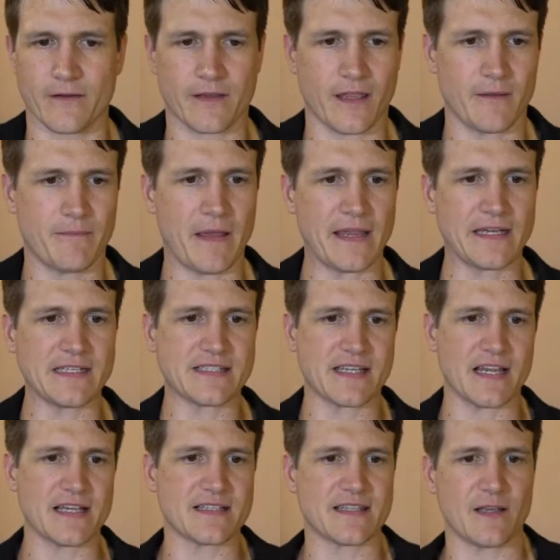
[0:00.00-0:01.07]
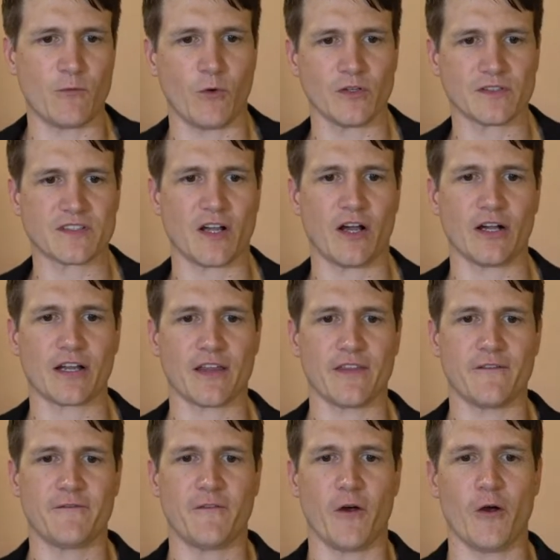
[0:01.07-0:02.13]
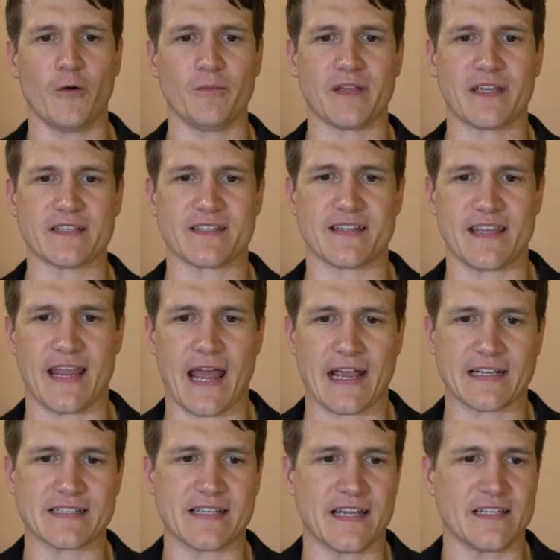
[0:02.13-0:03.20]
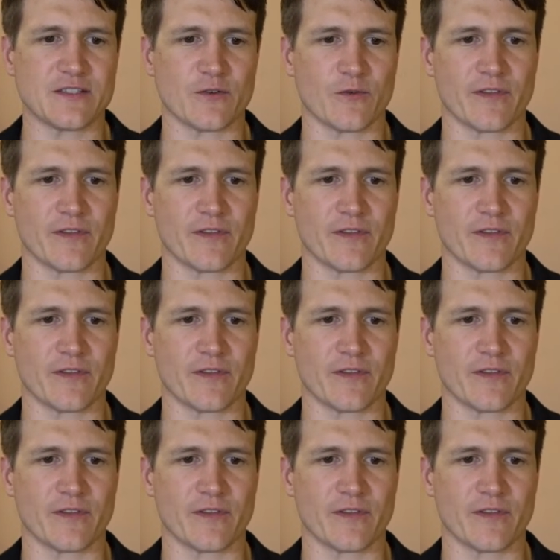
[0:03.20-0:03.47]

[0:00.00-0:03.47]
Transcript: Okay, Peggy says they won't talk on the phone because of the accent,